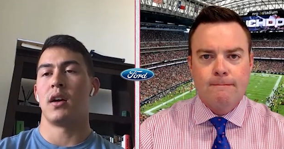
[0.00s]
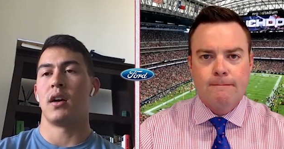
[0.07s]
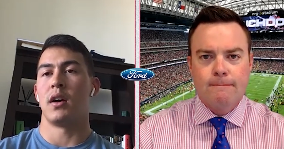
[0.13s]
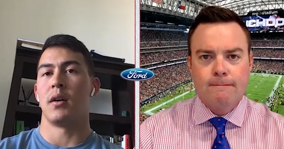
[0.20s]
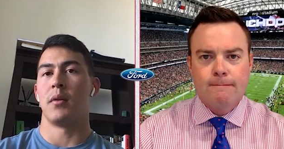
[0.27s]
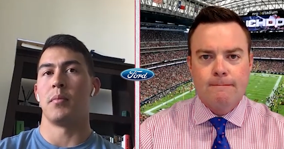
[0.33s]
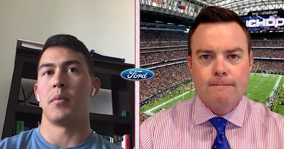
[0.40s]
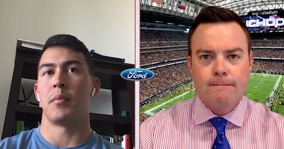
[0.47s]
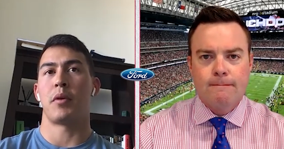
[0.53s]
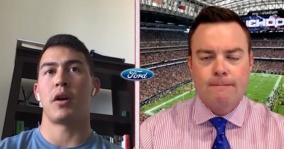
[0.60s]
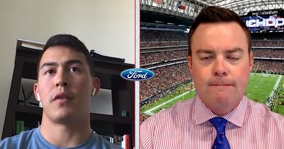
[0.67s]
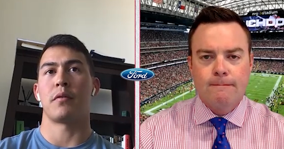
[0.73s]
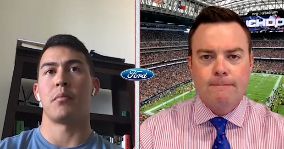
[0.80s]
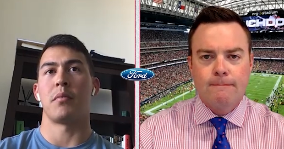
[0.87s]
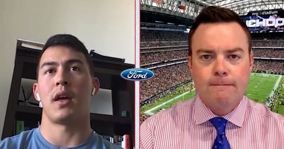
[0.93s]

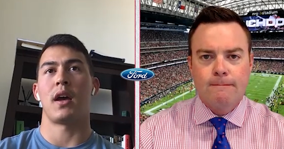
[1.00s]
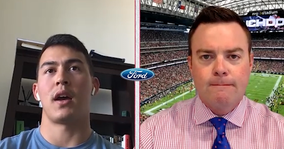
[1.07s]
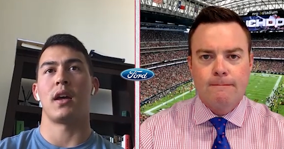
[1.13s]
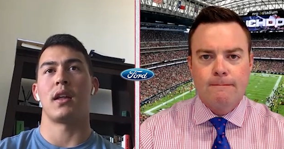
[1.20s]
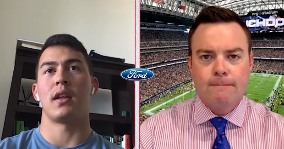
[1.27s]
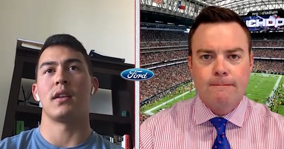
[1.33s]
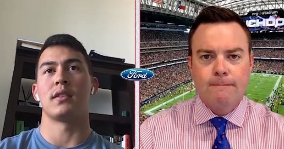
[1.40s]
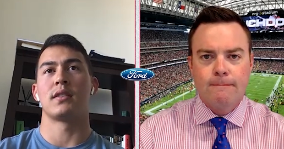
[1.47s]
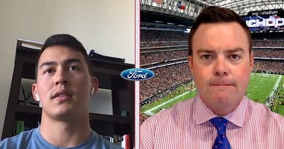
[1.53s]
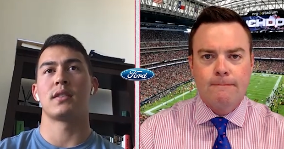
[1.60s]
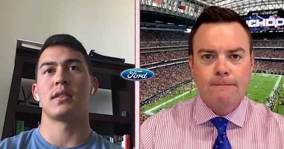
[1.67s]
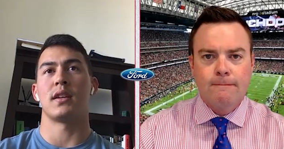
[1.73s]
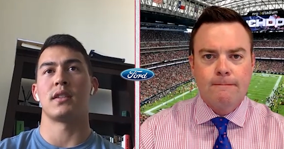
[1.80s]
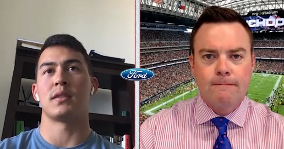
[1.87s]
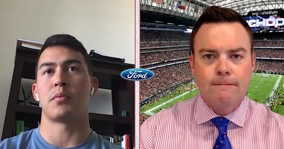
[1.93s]
Speaker 1: apart from that,
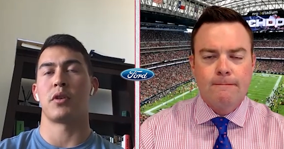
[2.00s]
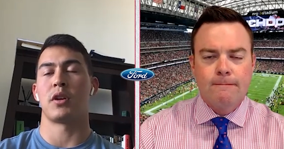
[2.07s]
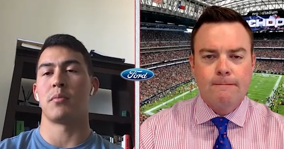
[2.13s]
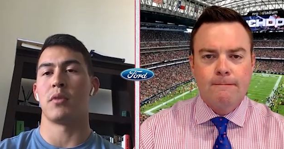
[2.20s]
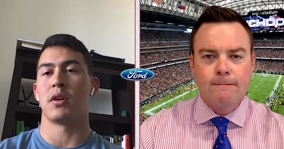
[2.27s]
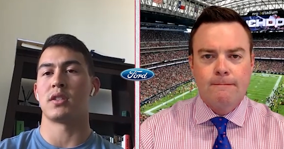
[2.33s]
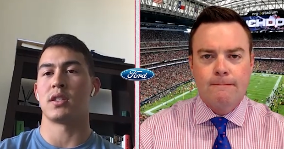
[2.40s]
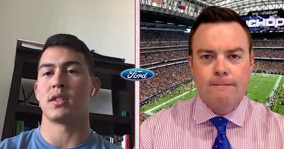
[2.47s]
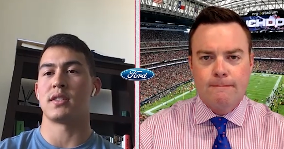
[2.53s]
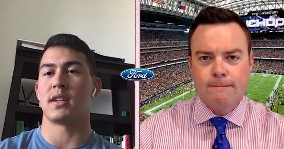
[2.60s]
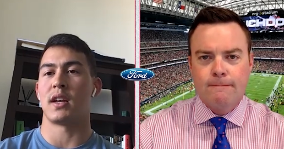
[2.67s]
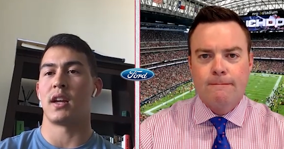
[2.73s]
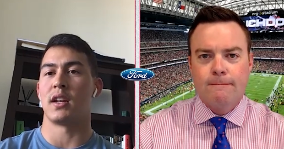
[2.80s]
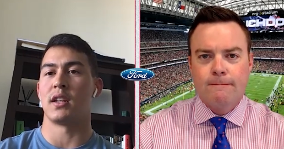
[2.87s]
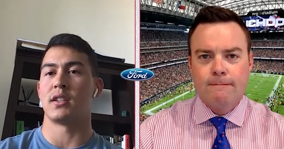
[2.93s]
it's pretty much just
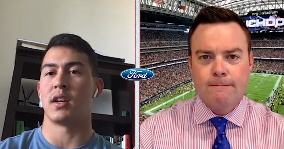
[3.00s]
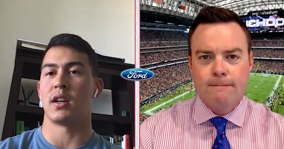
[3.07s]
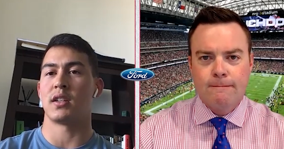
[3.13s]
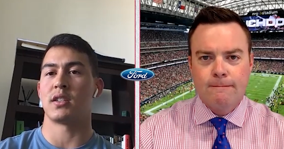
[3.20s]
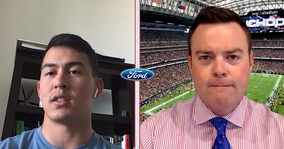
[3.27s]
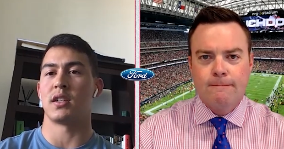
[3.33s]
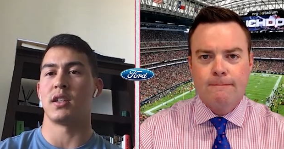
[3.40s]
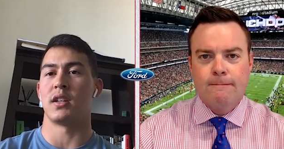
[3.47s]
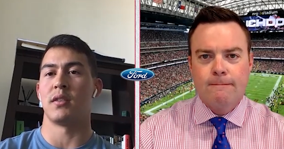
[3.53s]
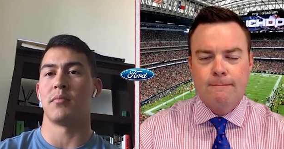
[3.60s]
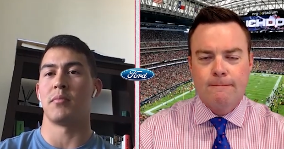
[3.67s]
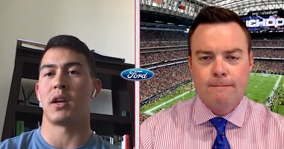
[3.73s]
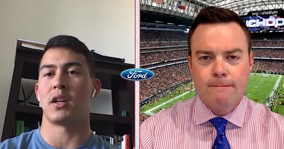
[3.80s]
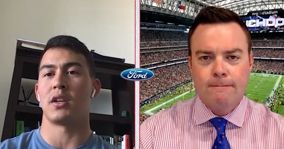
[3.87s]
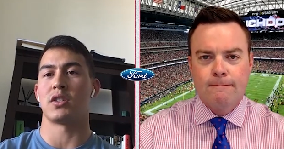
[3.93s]
staying in touch
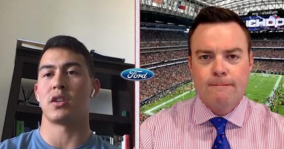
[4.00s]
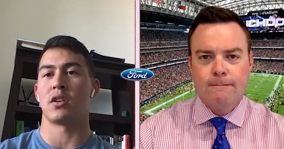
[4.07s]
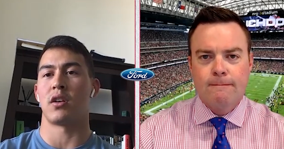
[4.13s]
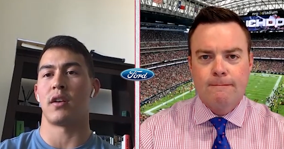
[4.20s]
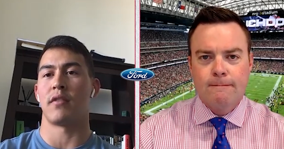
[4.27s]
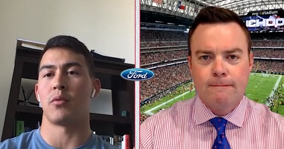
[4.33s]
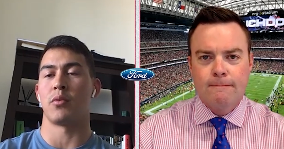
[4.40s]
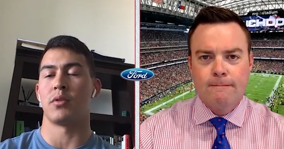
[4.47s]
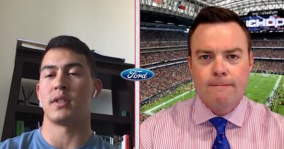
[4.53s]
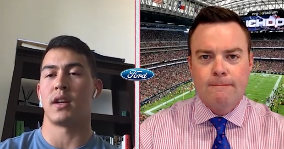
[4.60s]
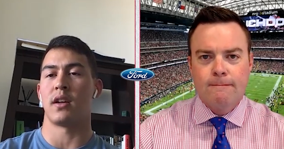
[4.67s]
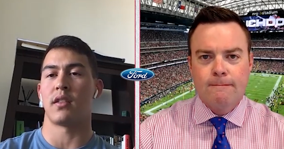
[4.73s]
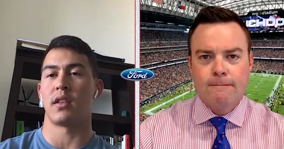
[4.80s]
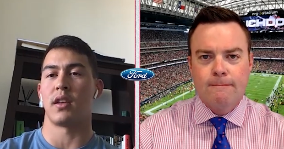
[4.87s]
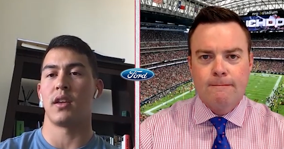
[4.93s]
and making sure everyone's
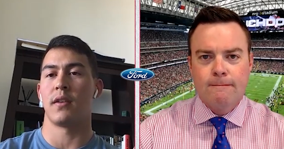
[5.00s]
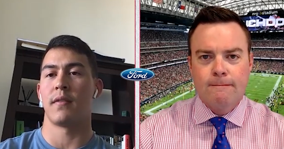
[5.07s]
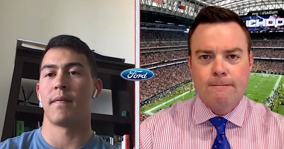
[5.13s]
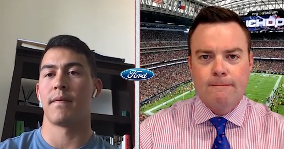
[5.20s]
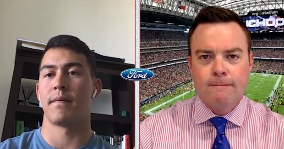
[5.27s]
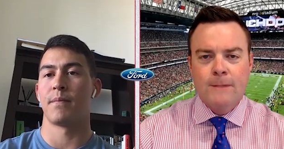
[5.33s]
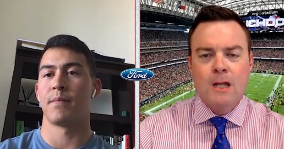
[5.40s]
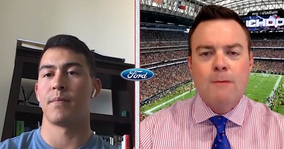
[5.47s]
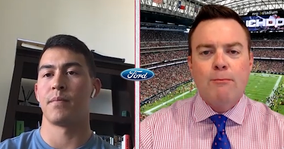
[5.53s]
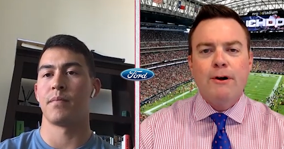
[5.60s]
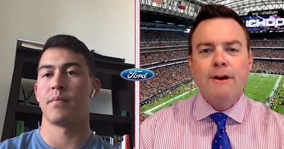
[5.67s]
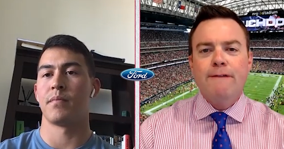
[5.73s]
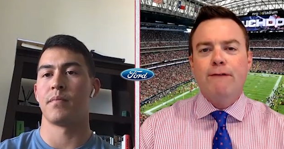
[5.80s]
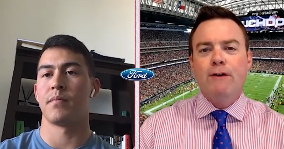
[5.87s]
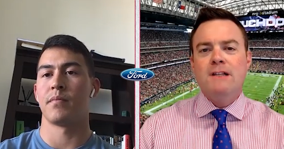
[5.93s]
healthy.
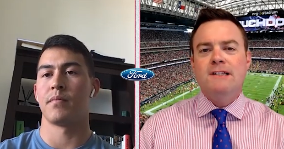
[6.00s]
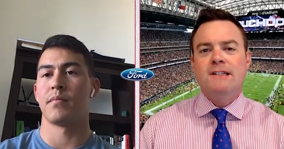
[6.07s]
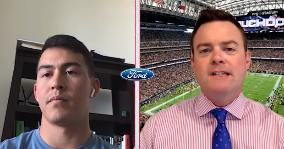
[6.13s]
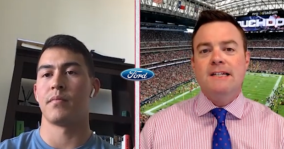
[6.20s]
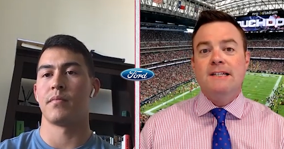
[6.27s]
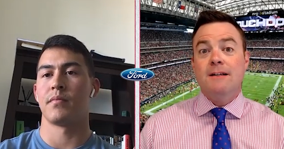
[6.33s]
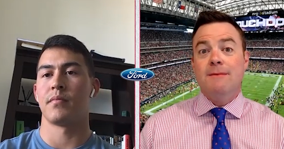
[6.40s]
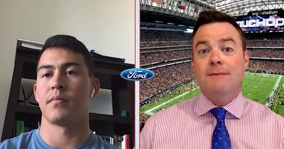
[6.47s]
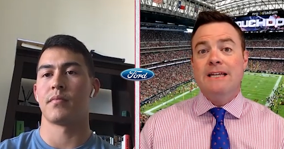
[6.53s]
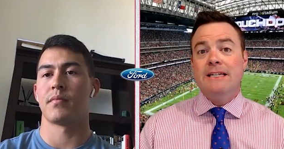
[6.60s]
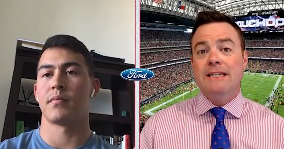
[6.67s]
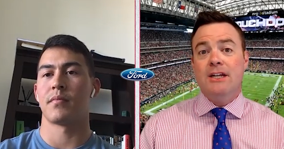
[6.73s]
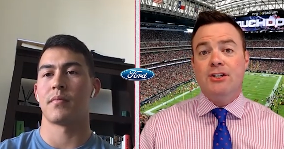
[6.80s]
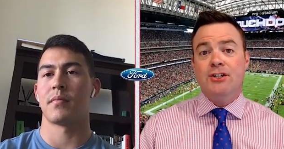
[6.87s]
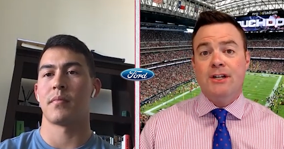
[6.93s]
Speaker 2: Pretty fun seeing some of the
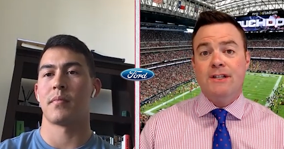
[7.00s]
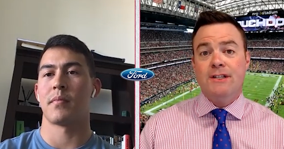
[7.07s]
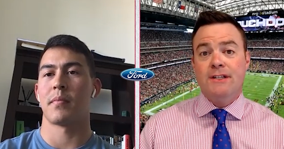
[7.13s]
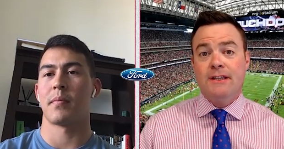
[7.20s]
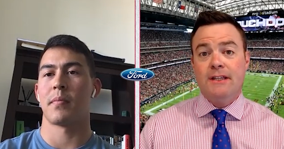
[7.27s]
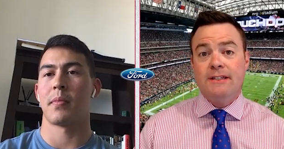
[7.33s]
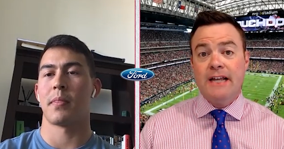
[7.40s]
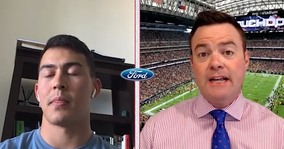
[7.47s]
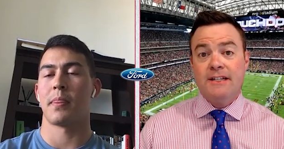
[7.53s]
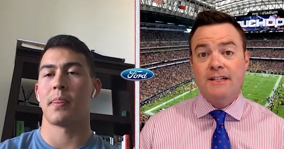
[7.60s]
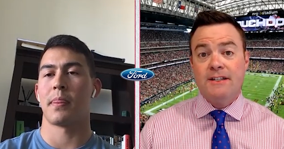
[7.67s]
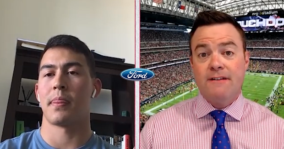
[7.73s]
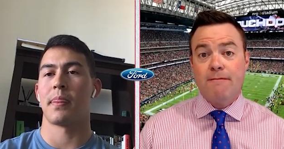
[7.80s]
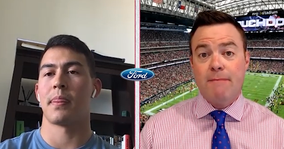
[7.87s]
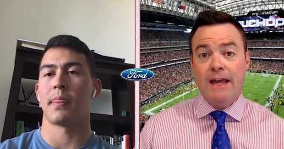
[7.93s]
additions that the
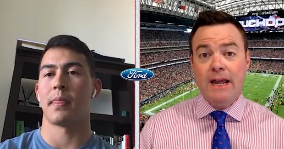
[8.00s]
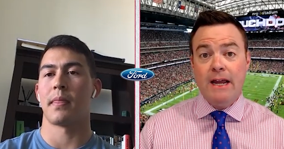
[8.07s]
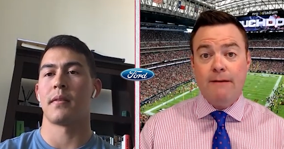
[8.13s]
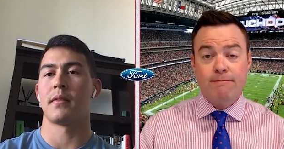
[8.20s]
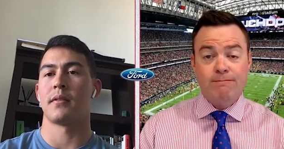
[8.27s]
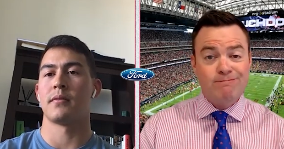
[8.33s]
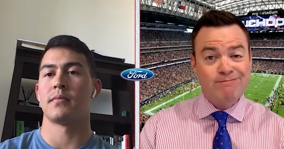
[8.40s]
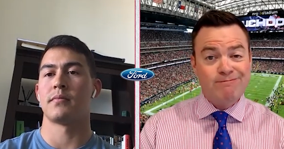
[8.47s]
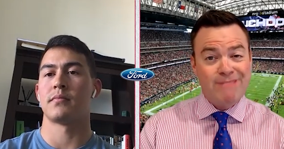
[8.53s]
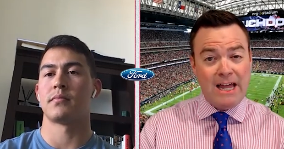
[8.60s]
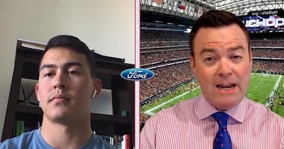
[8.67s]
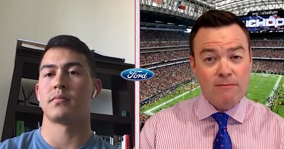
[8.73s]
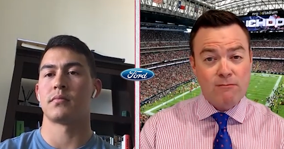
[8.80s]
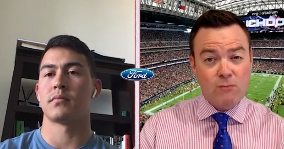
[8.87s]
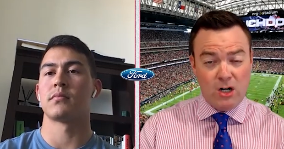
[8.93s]
Texans have made
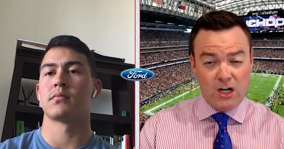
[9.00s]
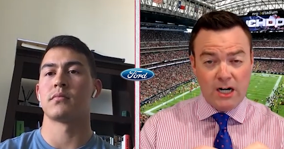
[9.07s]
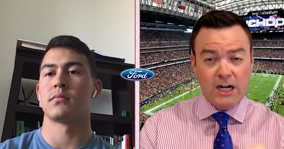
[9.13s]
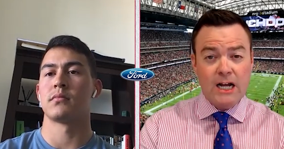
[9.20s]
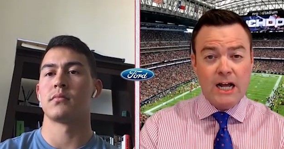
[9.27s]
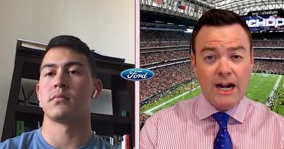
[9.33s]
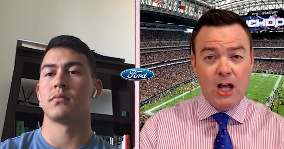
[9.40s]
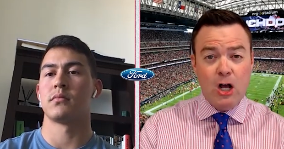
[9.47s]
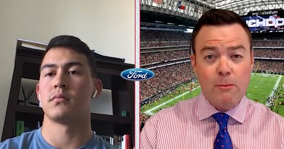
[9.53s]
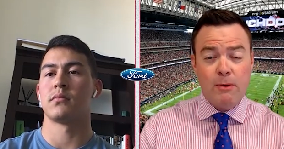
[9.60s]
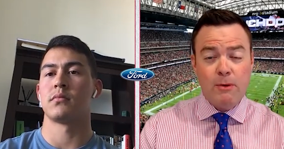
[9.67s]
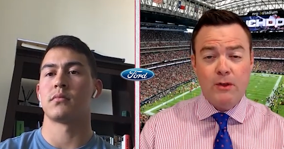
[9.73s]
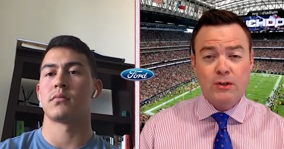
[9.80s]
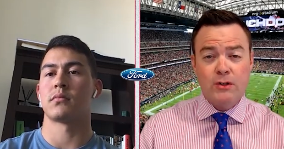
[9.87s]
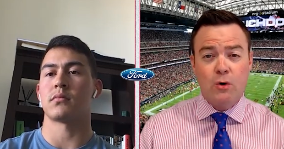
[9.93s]
that are going to kind of help
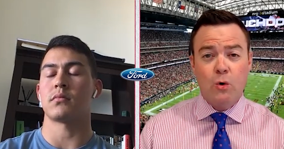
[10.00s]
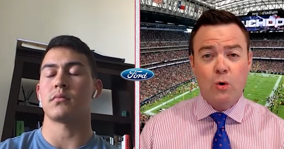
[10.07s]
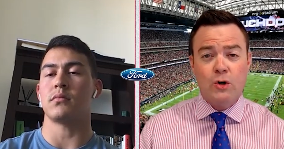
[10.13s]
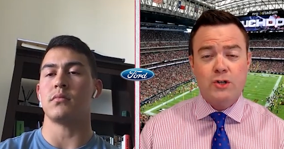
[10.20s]
on those core